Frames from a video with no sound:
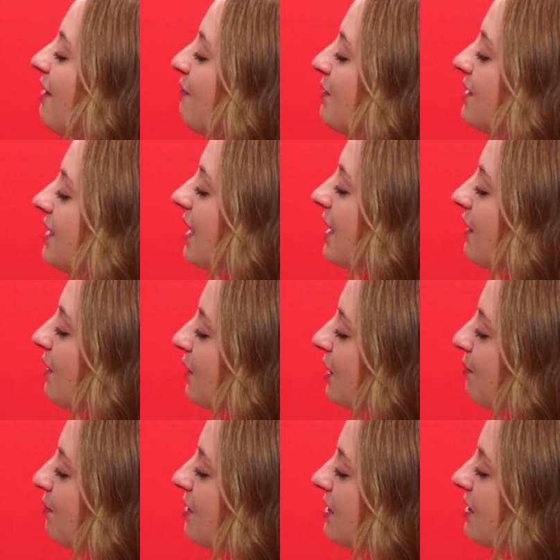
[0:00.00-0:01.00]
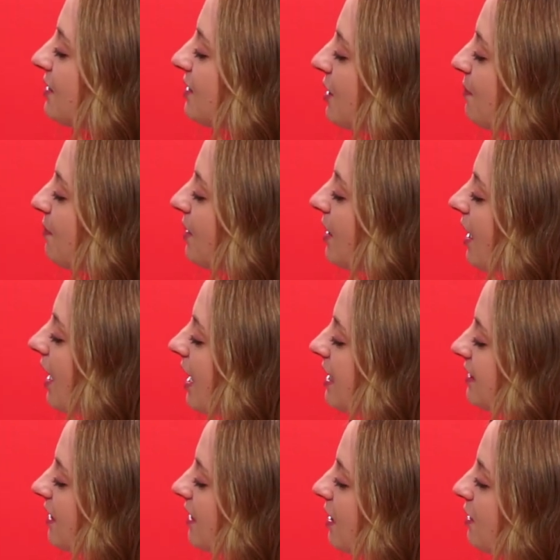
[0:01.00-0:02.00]
If we take a look at the bra top,
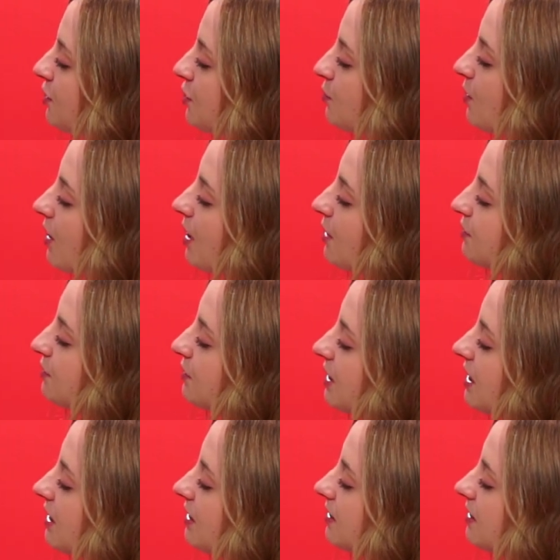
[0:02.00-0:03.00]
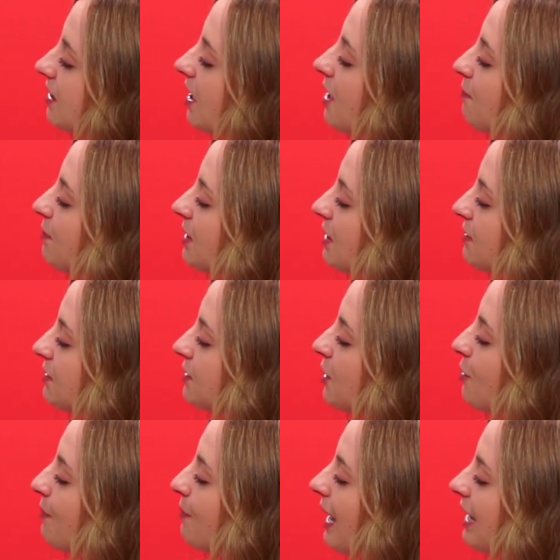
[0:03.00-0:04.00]
it's underwired on either side, but there is
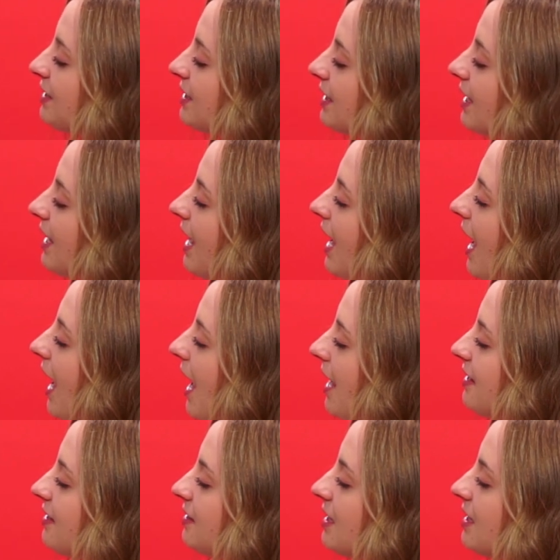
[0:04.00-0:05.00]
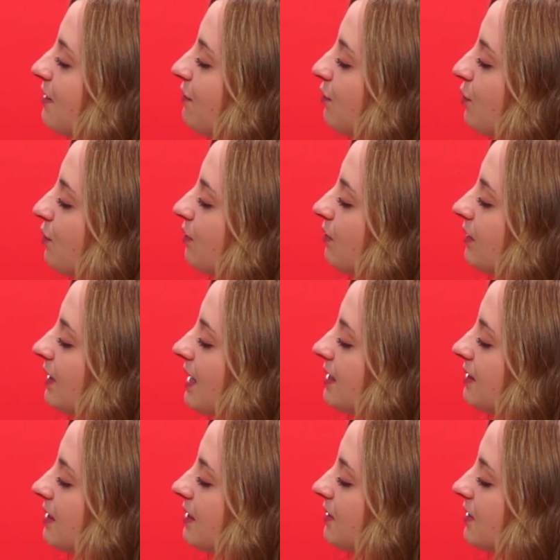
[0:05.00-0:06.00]
no padding, and the floral
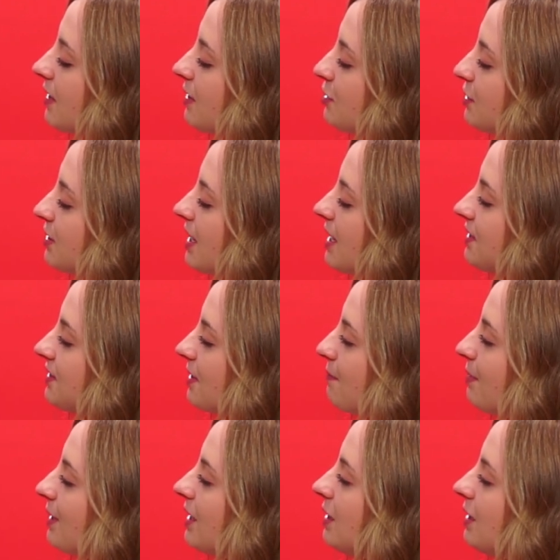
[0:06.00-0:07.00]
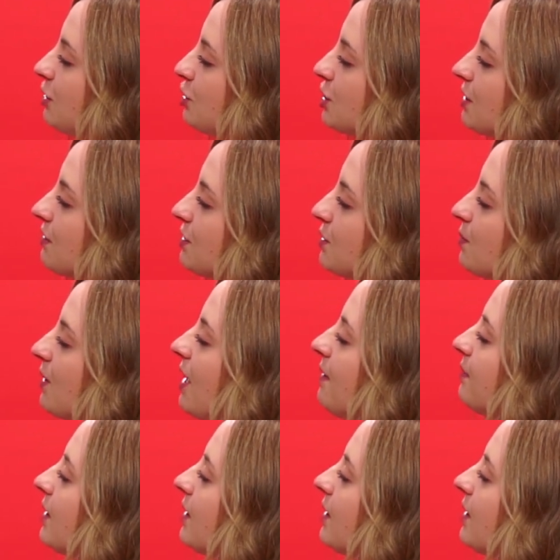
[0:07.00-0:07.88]
lace design just here is completely sheer as